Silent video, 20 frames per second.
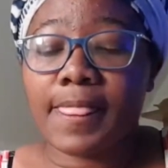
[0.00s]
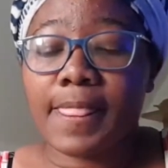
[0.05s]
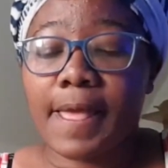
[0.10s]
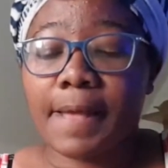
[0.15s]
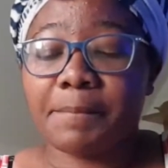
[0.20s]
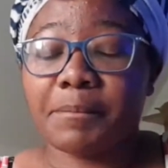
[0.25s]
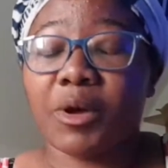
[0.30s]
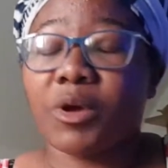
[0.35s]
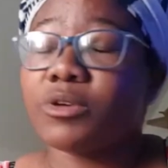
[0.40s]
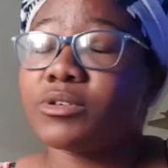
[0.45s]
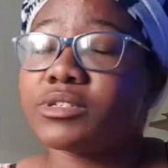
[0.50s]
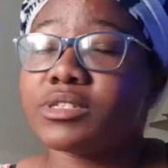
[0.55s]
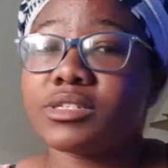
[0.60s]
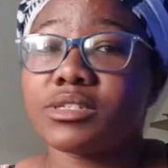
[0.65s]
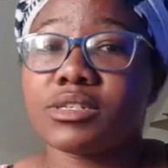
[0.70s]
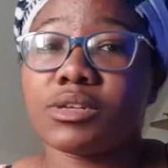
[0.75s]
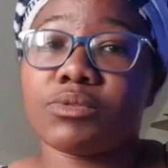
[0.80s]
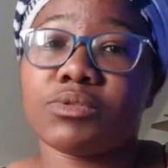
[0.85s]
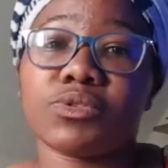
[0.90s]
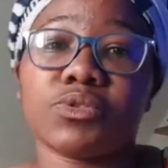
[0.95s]
And my host
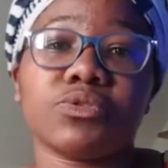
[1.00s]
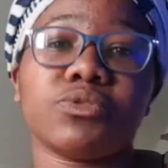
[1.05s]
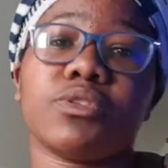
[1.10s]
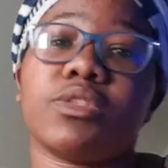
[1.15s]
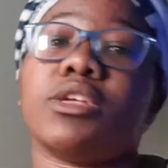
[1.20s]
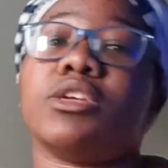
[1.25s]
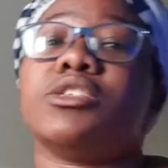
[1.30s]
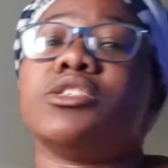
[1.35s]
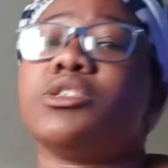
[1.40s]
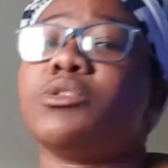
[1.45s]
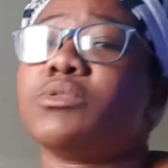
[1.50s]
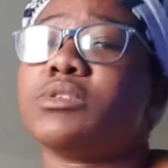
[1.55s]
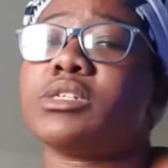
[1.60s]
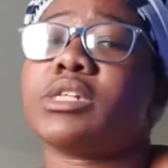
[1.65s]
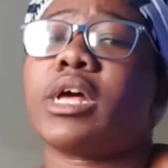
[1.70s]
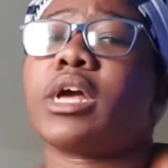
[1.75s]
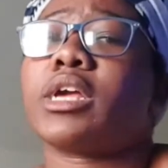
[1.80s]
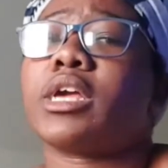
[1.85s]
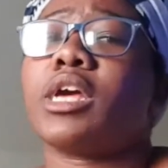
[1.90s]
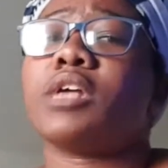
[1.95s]
sister was also there, and she was
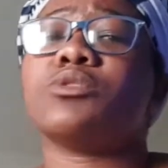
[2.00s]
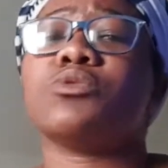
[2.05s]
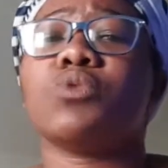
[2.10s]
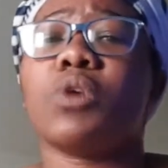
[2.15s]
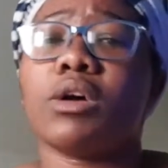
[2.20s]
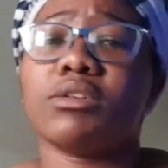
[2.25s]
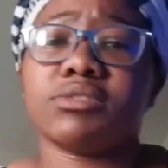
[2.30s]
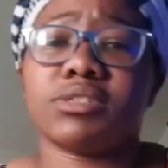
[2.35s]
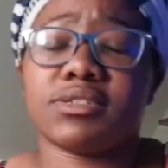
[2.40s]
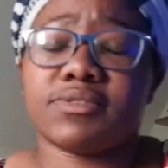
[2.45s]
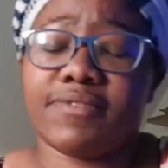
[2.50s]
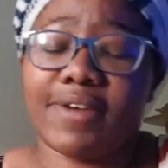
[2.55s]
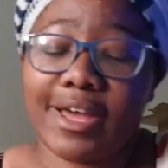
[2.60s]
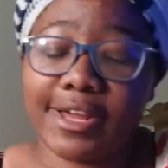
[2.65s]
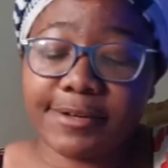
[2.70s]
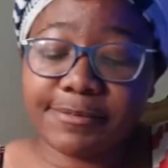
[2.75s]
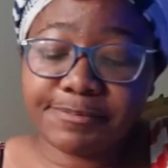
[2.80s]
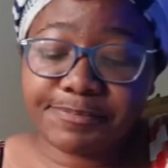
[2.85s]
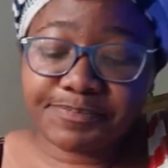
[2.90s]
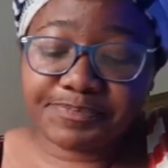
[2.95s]
like, yeah, 2 hours is
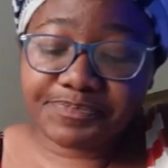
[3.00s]
fine.